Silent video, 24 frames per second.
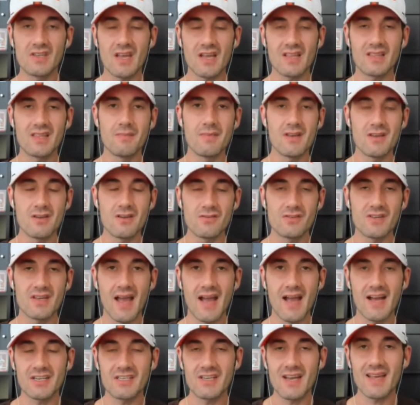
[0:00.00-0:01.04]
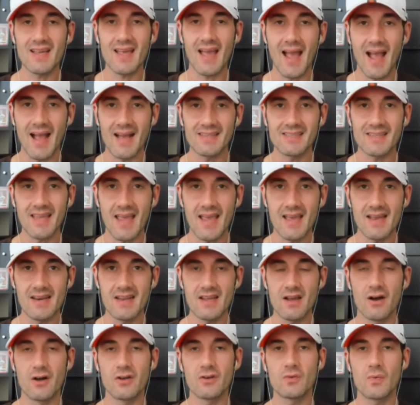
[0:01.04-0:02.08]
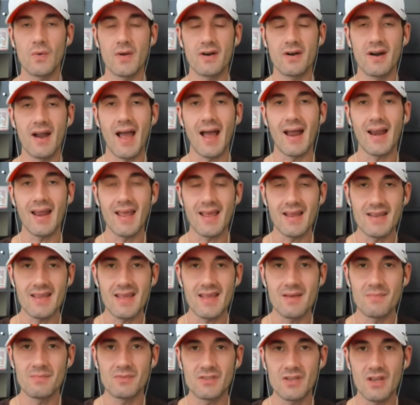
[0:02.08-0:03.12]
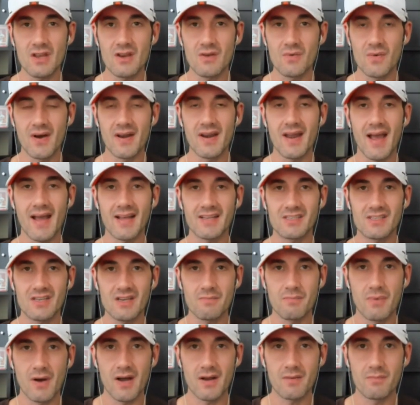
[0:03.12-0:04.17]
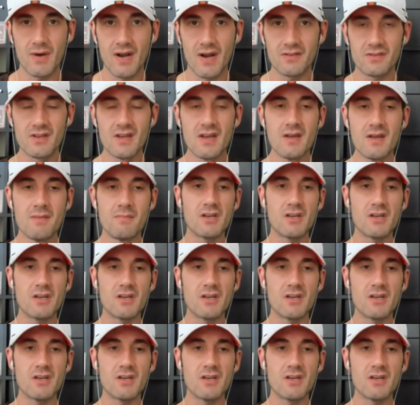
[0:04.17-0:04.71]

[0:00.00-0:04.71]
get them in using hashtag AskAndy on Twitter, at AndyMC81, at SickPodBrowns.